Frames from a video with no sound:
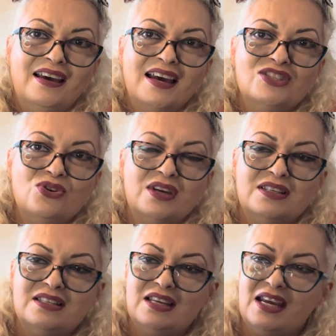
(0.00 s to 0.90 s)
As you
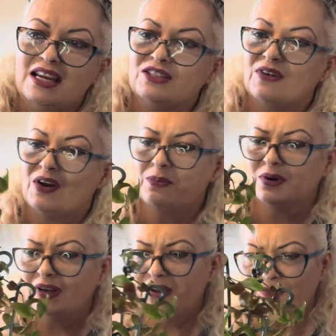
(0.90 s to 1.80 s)
can see, it's very
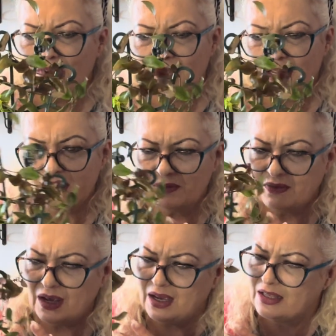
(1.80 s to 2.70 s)
prolific.
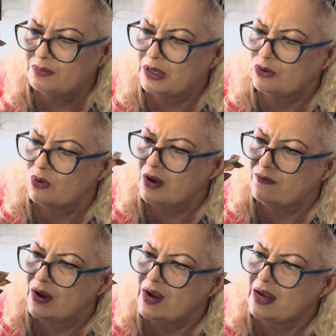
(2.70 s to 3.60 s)
It's been growing
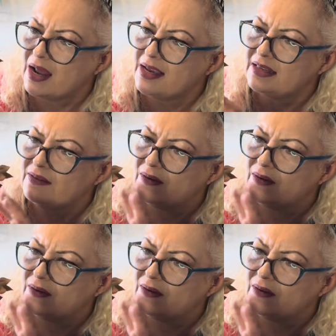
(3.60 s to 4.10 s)
very nicely,